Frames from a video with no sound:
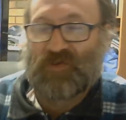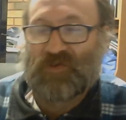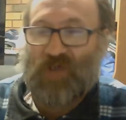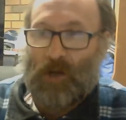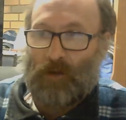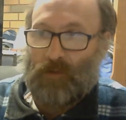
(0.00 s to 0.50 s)

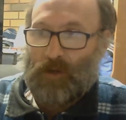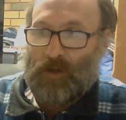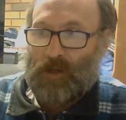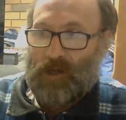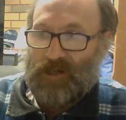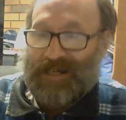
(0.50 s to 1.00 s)
So
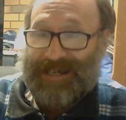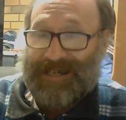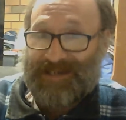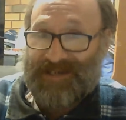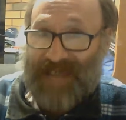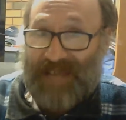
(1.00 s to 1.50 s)
your
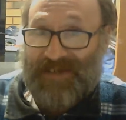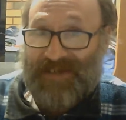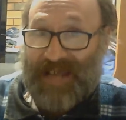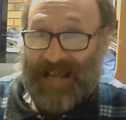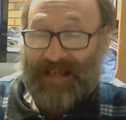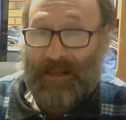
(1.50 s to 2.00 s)
cassette
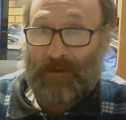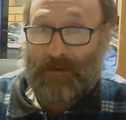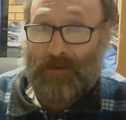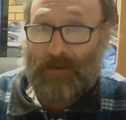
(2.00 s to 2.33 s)
deck,